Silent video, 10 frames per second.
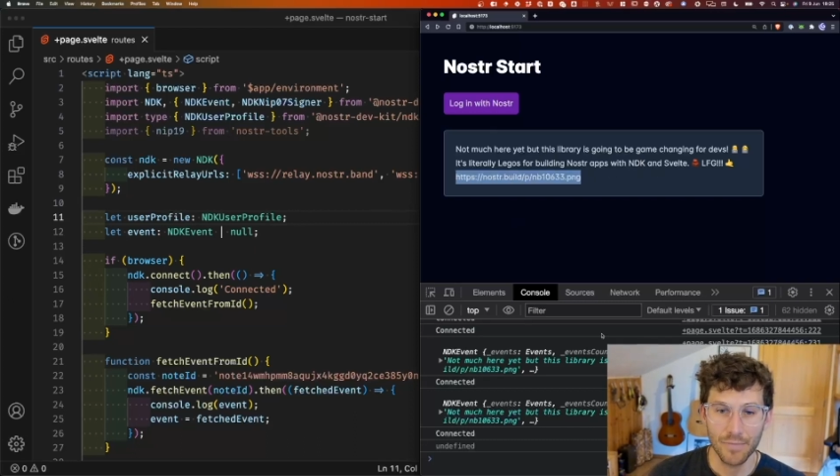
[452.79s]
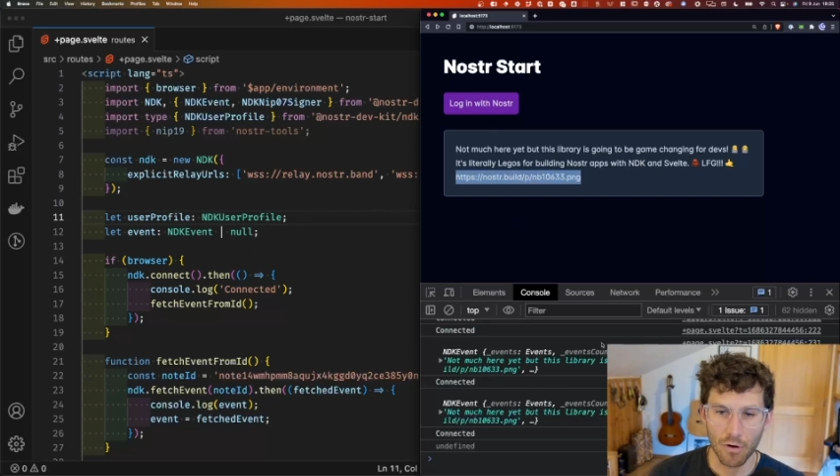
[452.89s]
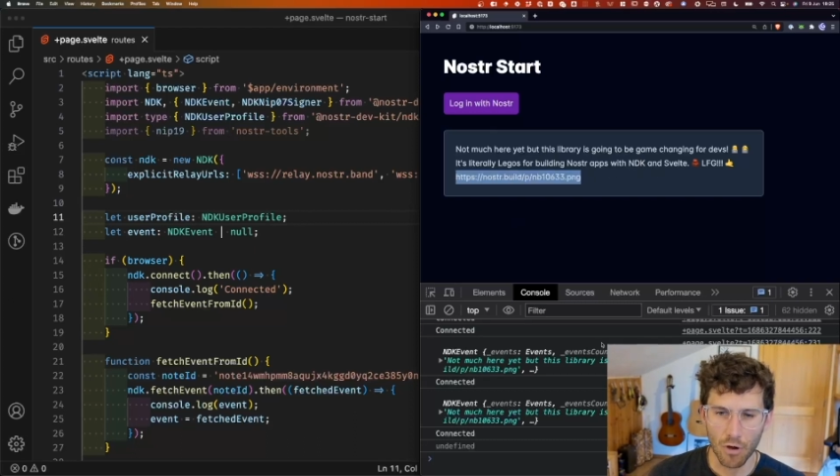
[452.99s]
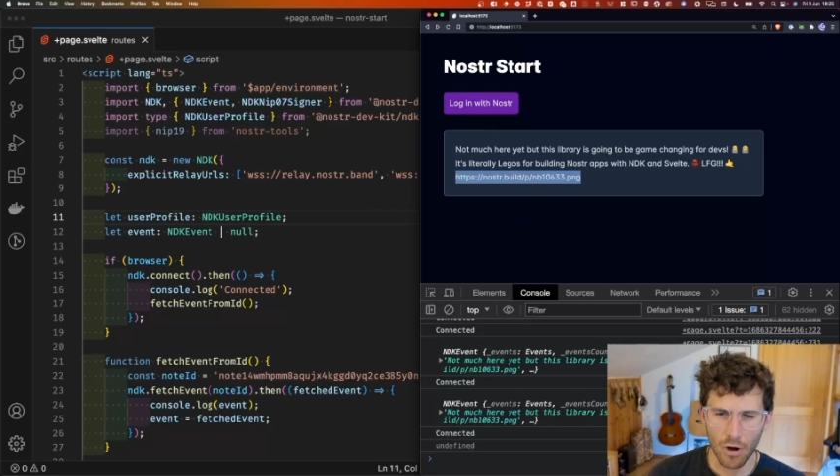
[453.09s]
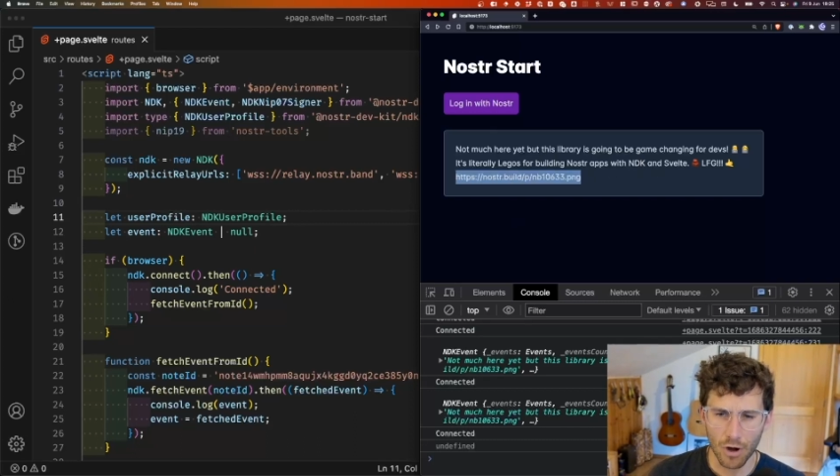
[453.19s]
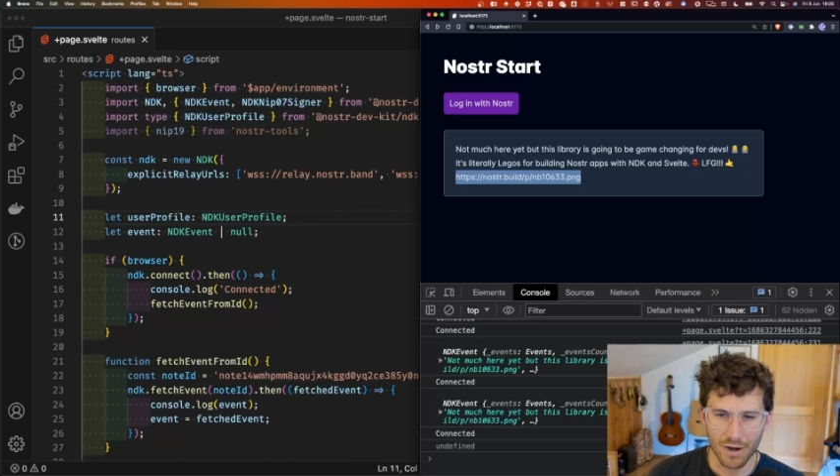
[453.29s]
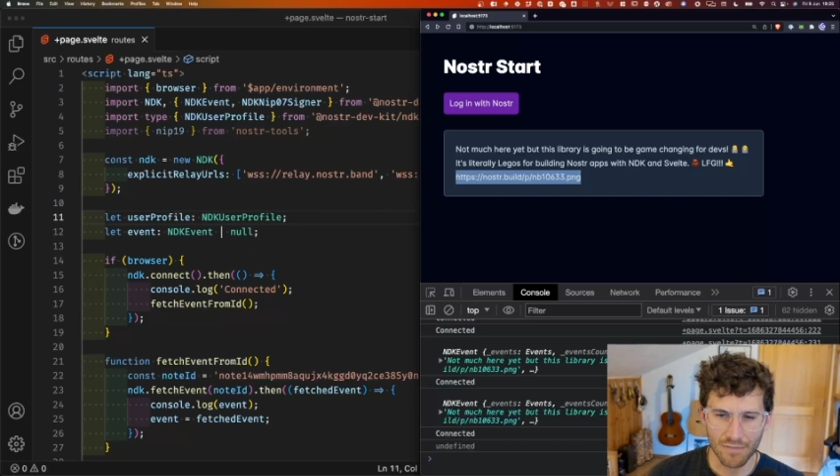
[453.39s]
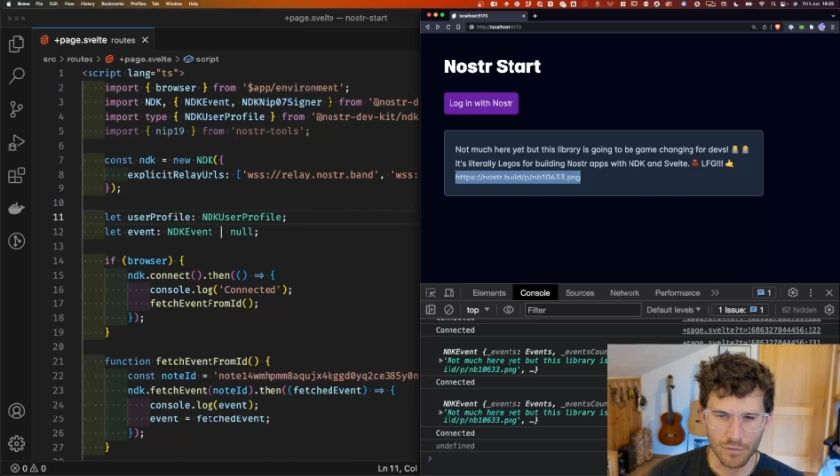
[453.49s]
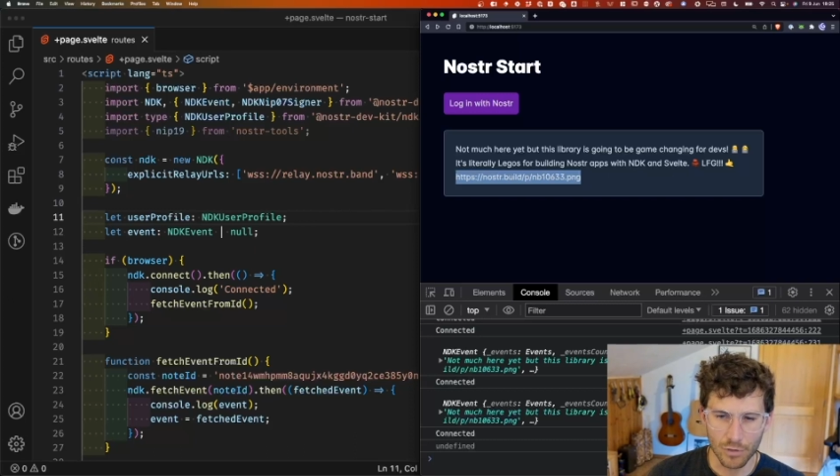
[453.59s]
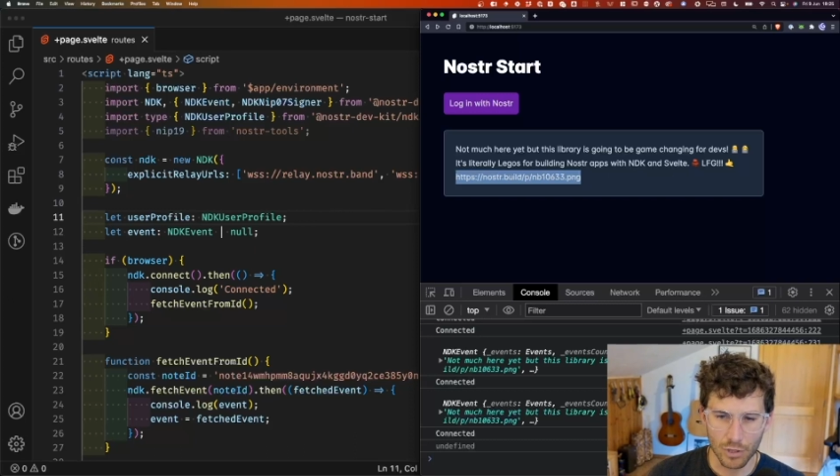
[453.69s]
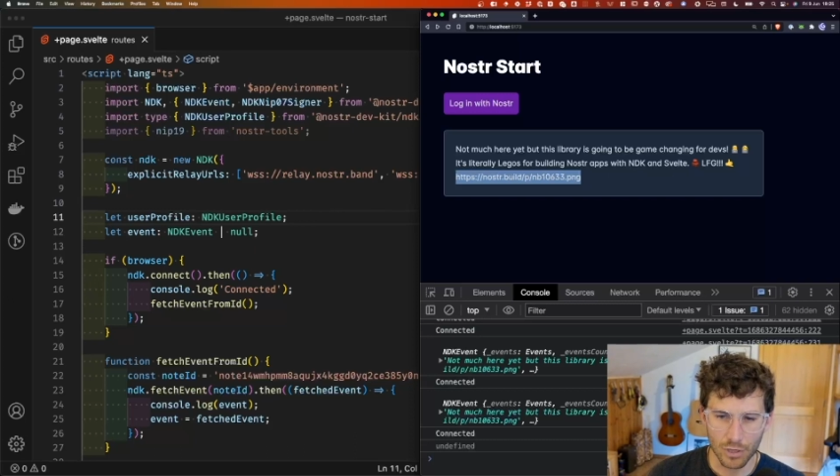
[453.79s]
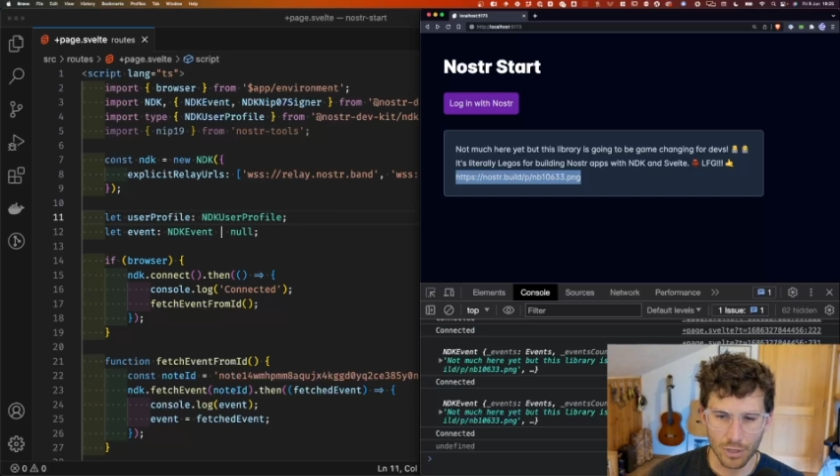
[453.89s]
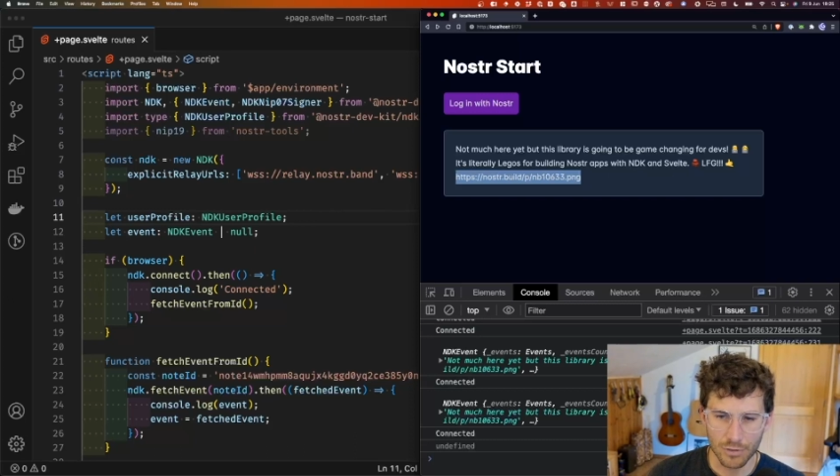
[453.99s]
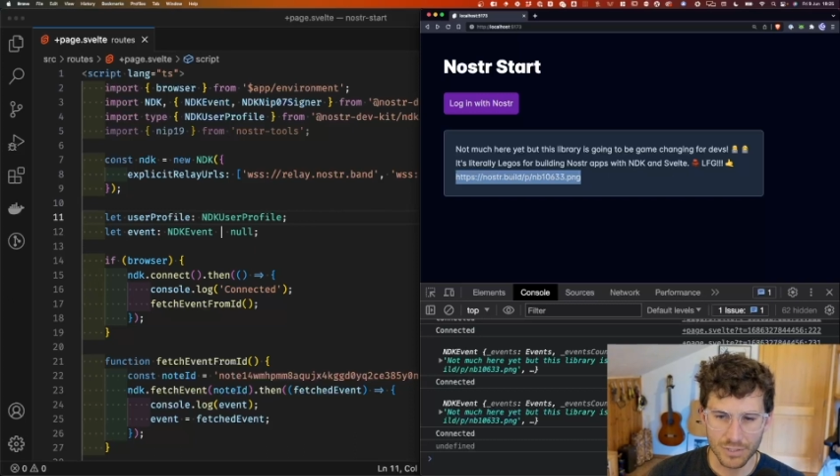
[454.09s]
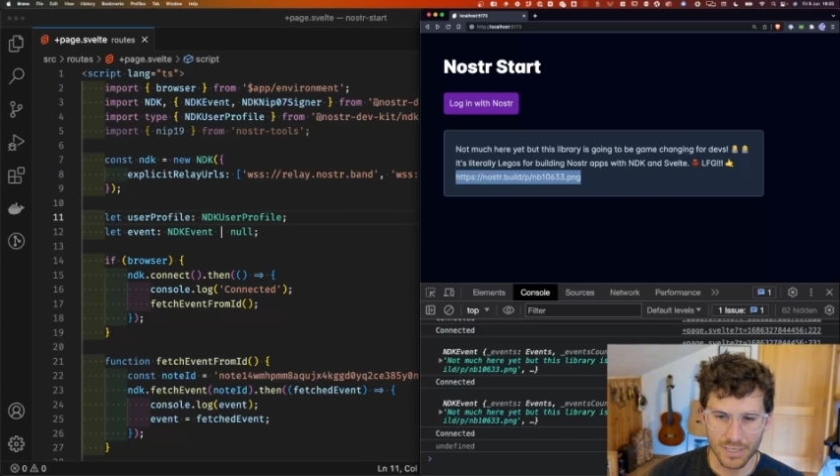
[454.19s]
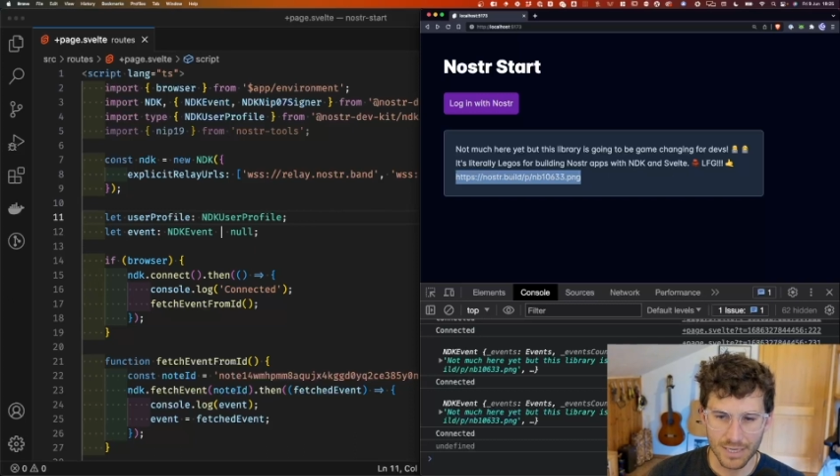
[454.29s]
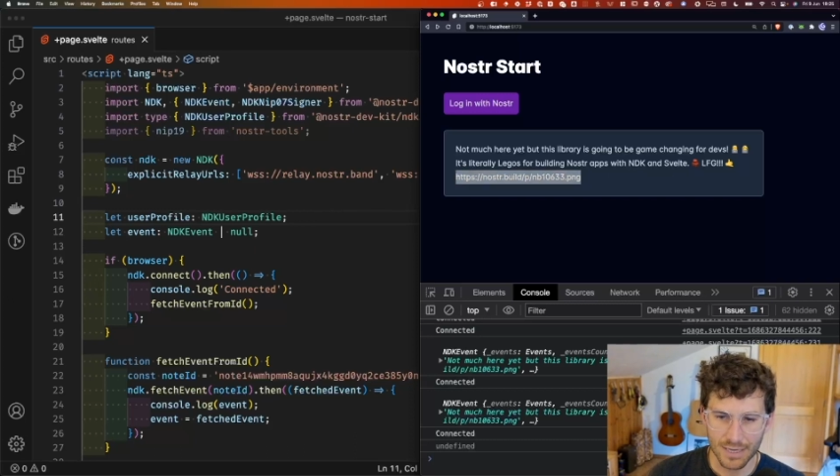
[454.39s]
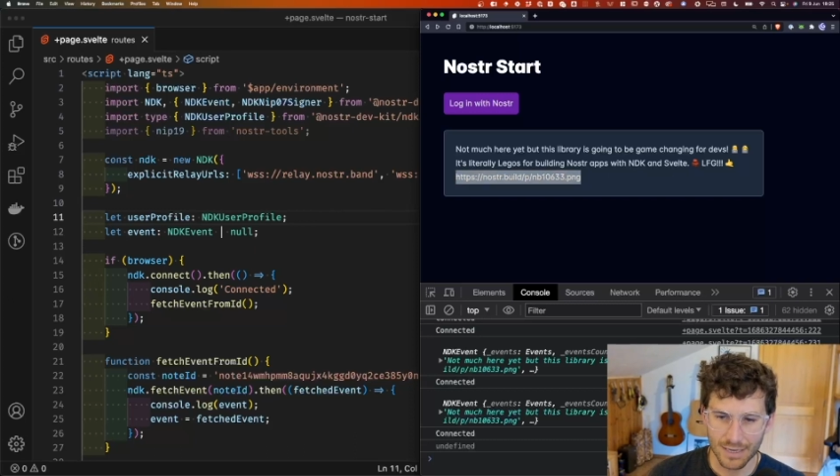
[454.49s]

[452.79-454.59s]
There are, if you look closely